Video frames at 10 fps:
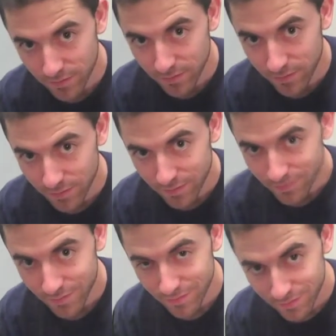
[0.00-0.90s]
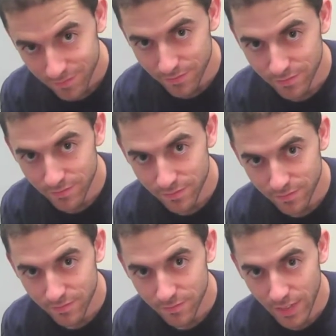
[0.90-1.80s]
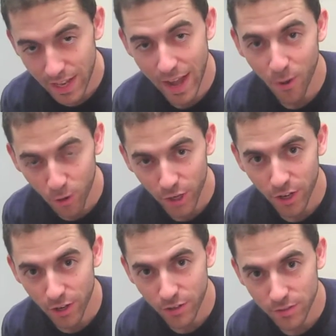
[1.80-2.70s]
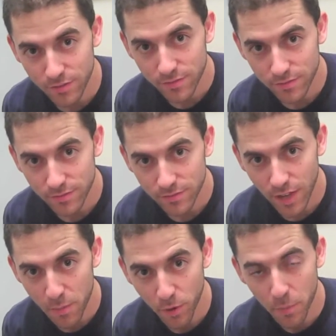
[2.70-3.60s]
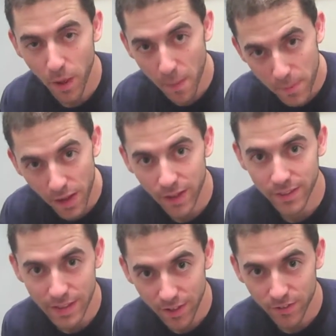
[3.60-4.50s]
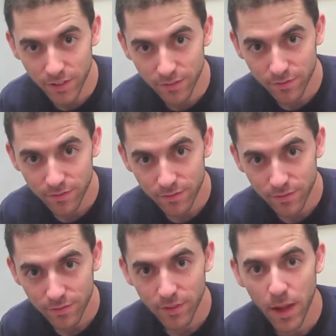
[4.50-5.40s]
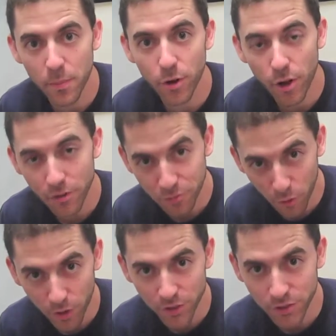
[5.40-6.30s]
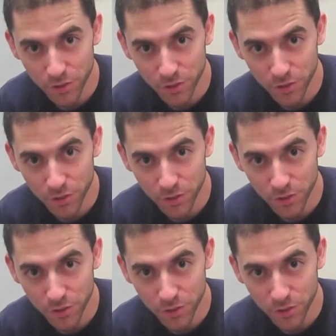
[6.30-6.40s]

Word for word: situation. An hour ago, I put a pot pie in the oven. I put it on 400